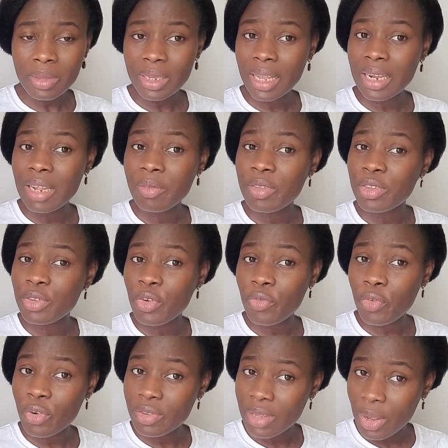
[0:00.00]
And if it's your
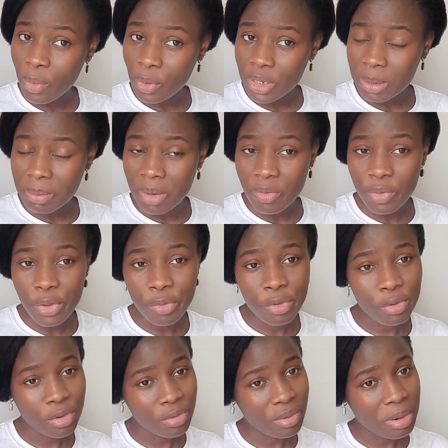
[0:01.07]
first time watching my video, you're
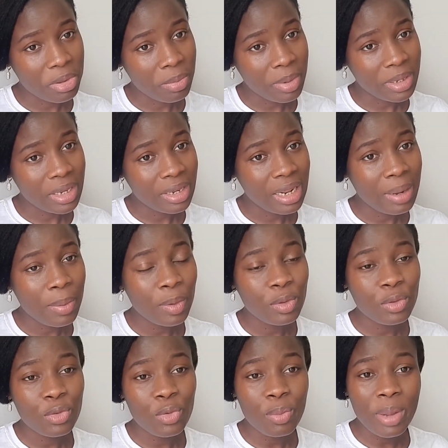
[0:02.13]
not subscribed to my channel, I want
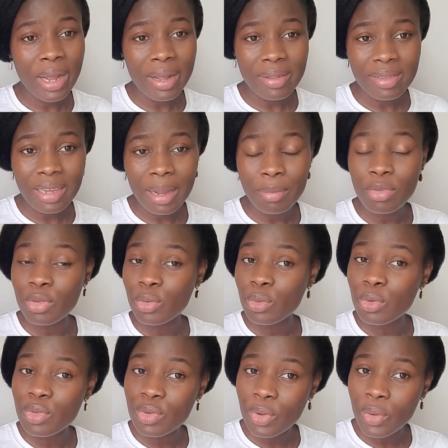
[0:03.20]
you to make out time to
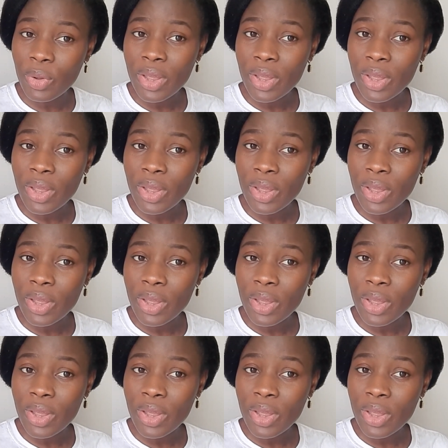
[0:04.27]
do so.